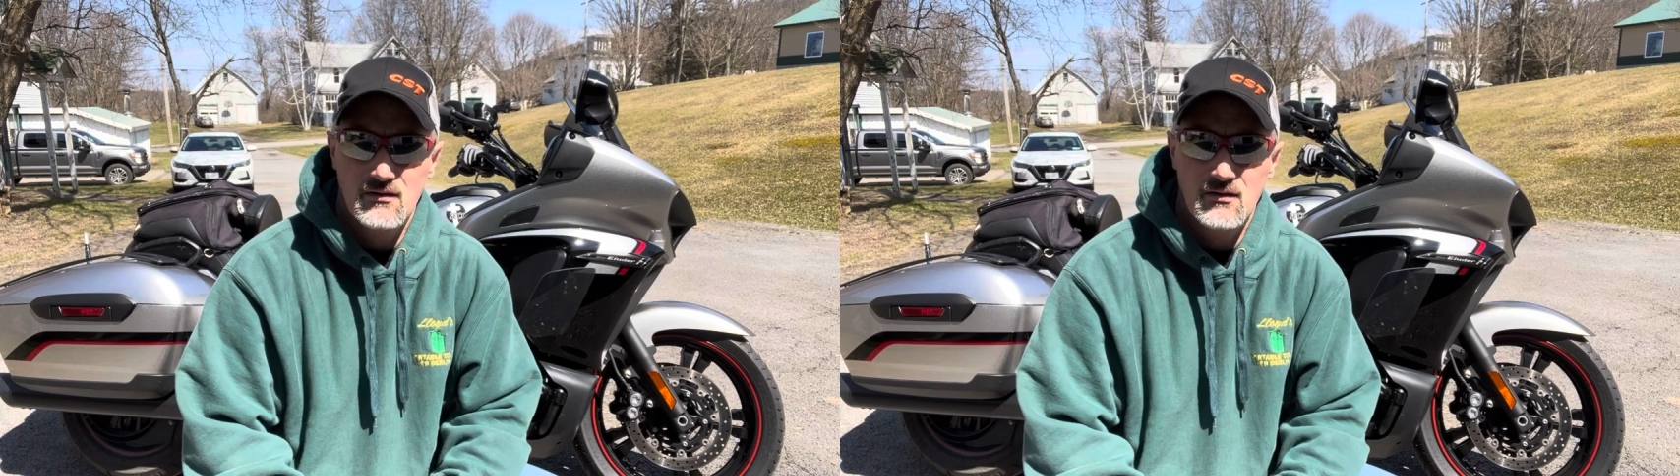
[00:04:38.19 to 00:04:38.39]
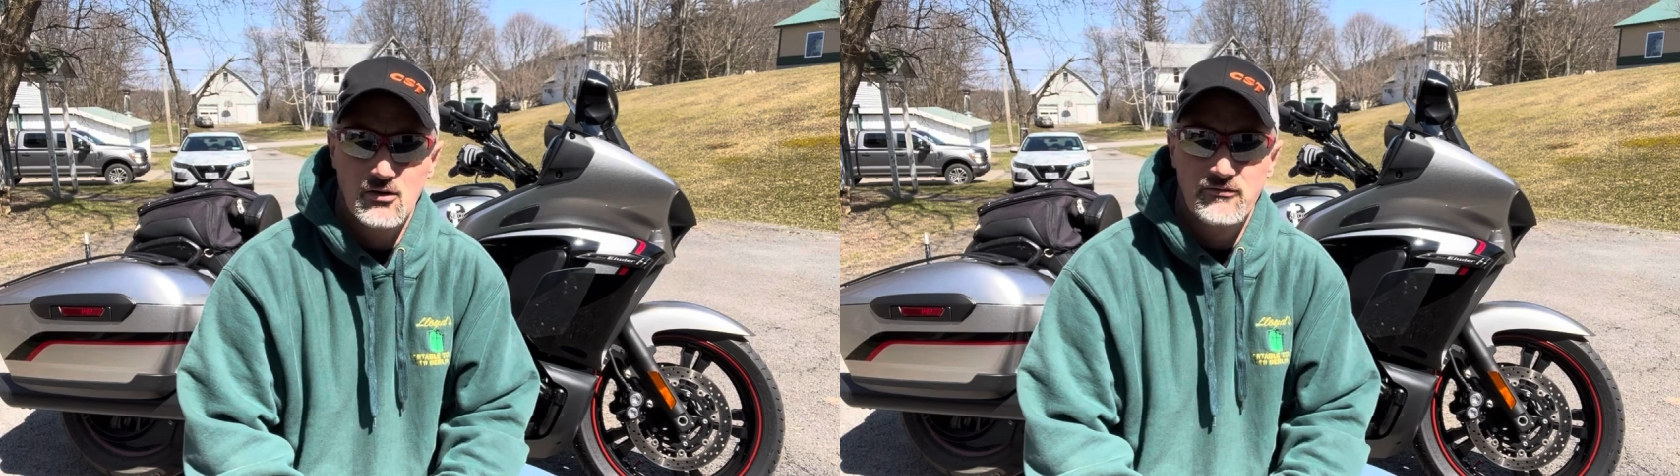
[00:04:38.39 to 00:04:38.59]

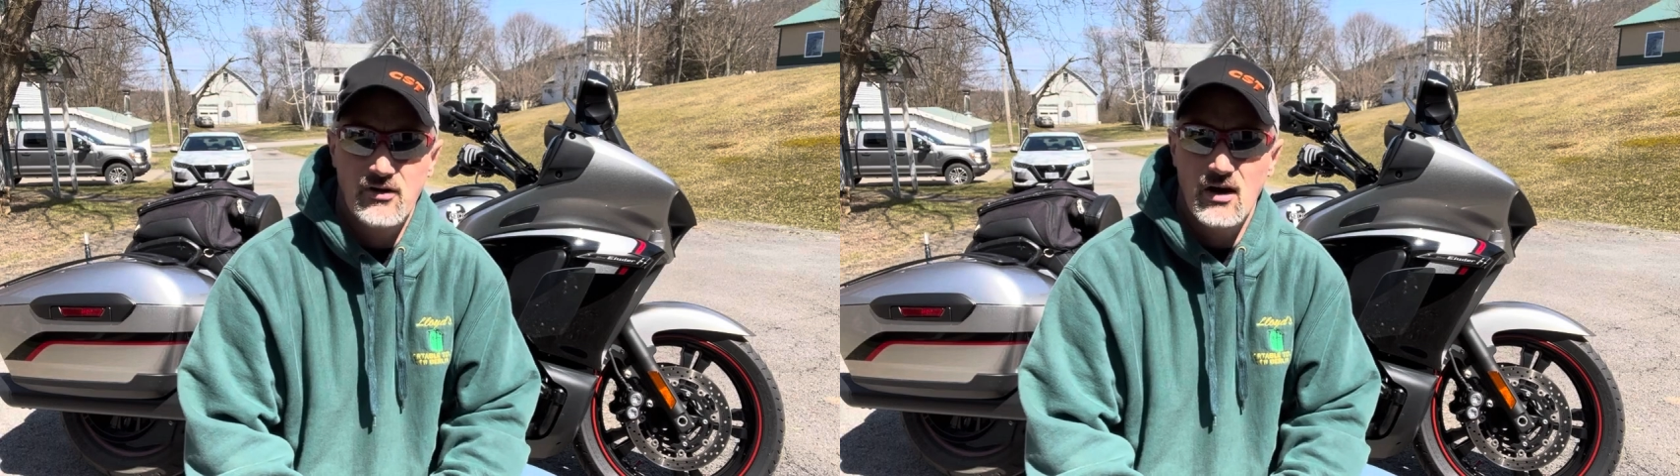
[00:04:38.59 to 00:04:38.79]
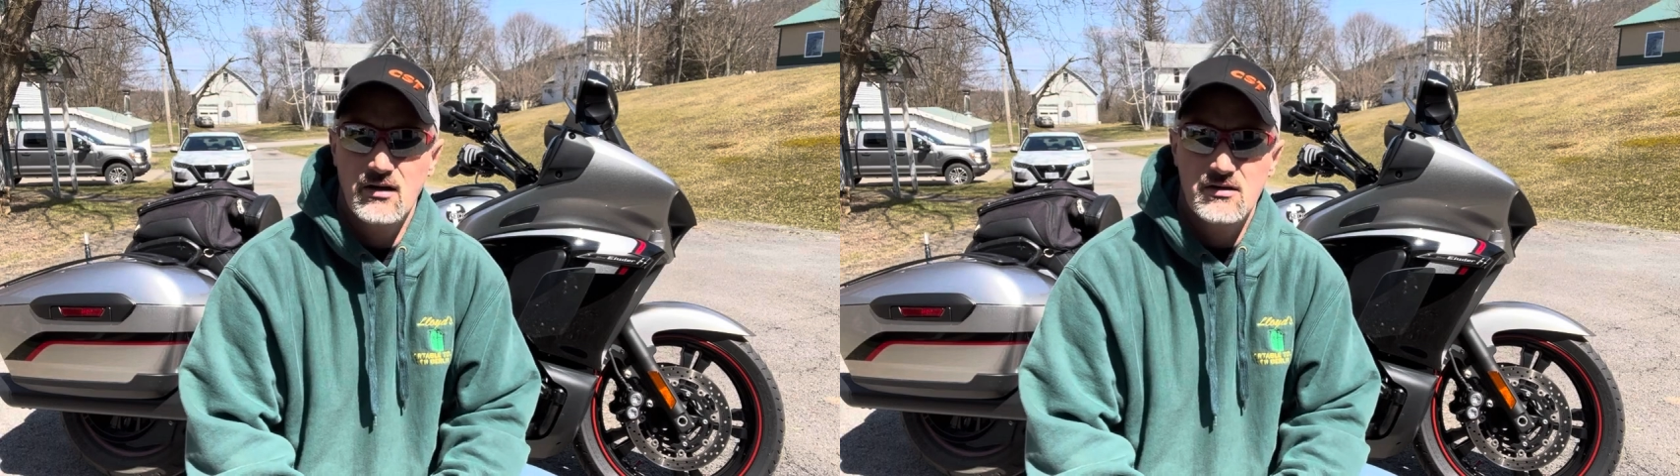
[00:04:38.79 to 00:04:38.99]
a good
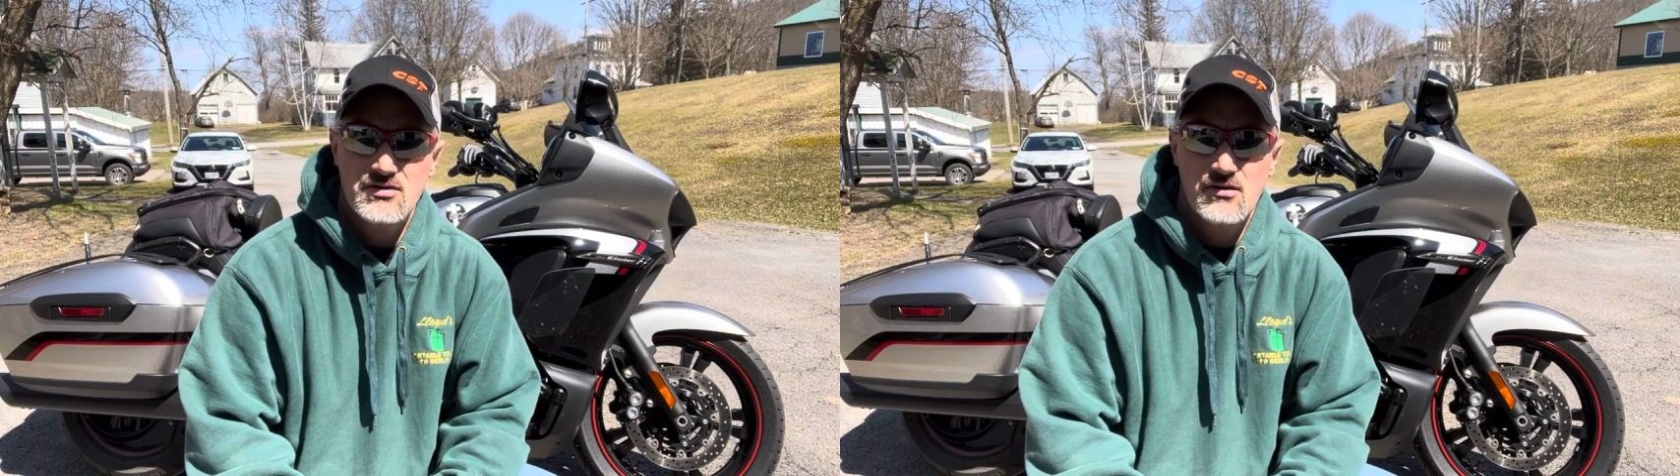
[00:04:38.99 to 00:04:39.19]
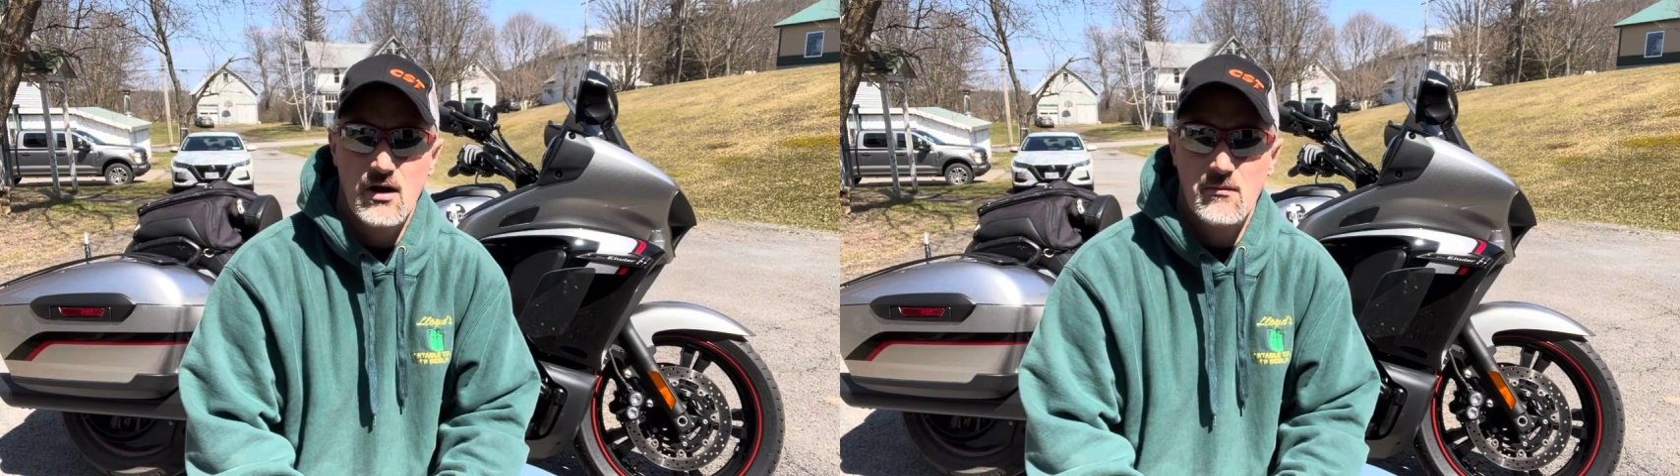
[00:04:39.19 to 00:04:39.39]
friend and he's
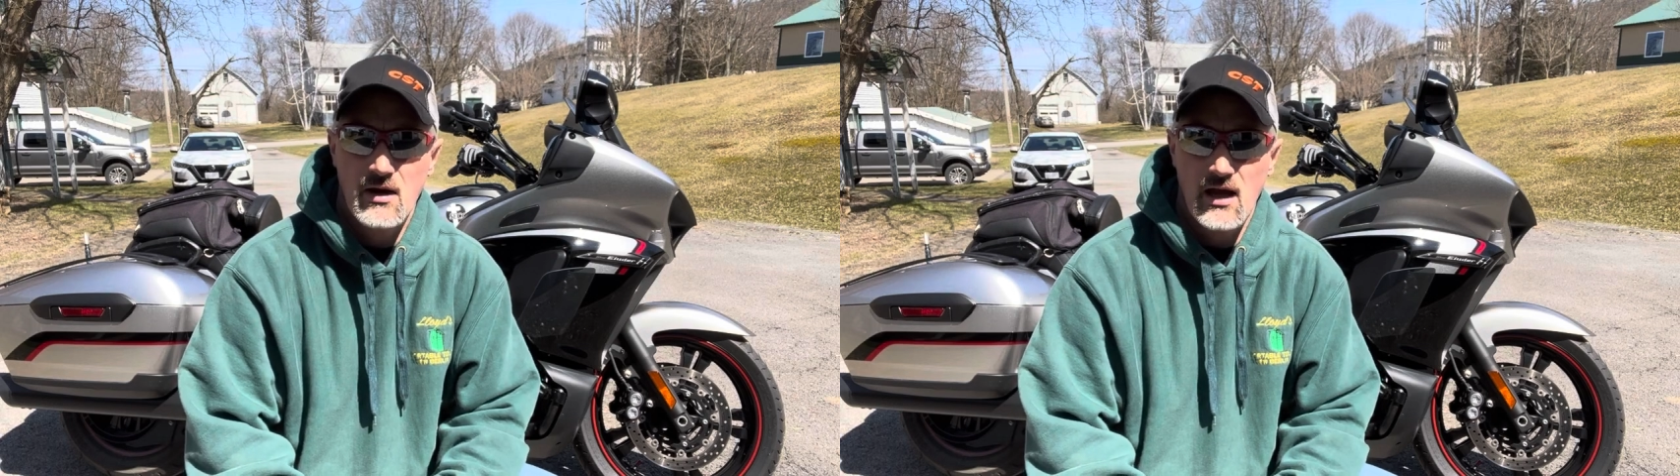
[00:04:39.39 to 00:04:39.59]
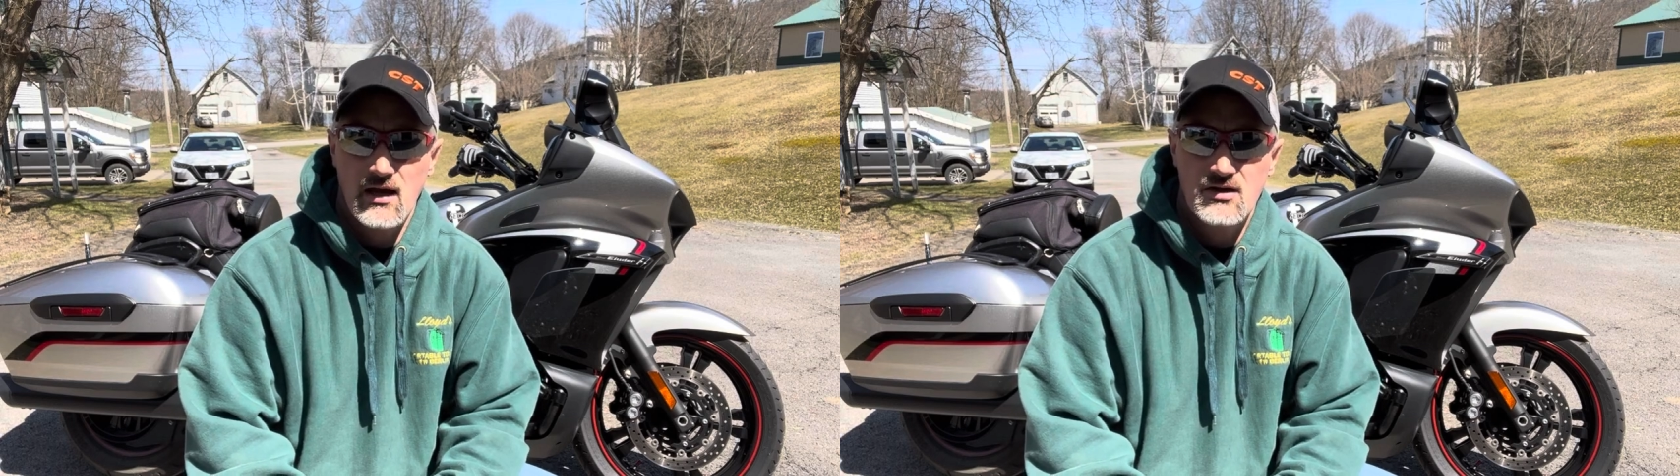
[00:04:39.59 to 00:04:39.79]
a great
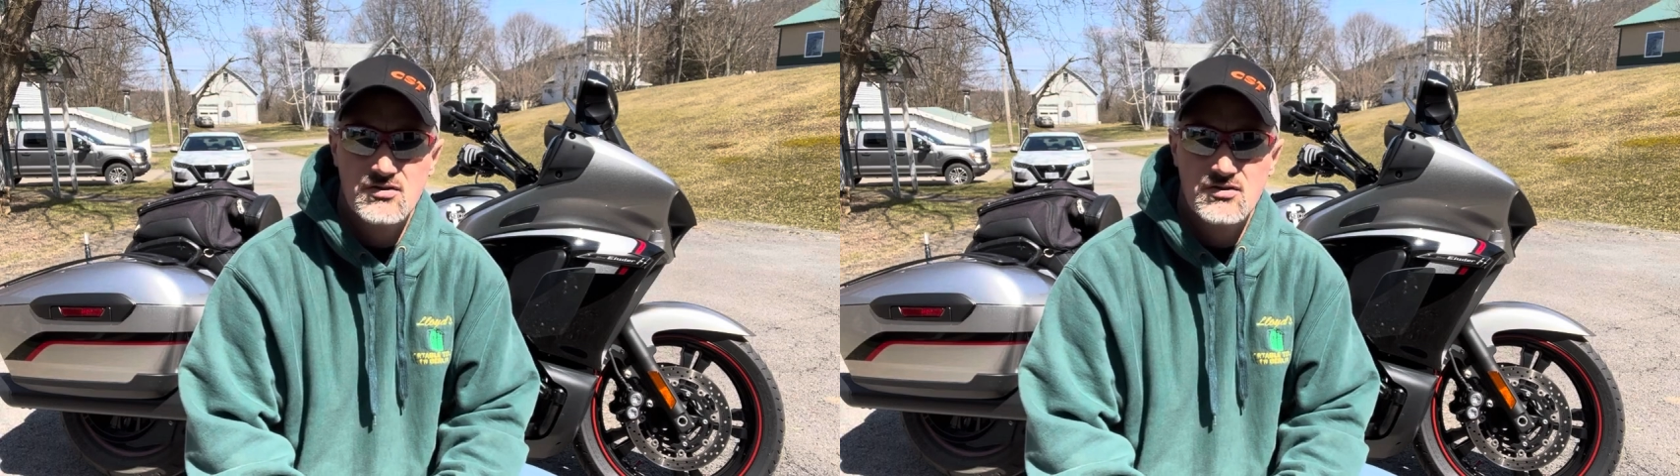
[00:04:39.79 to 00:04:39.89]
mechanic,